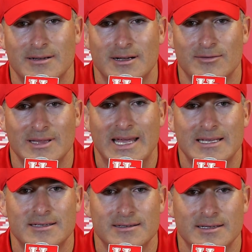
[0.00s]
of
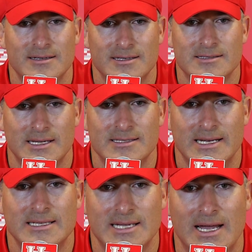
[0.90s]
late as, as
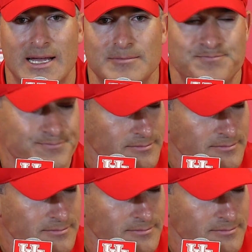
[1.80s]
any time.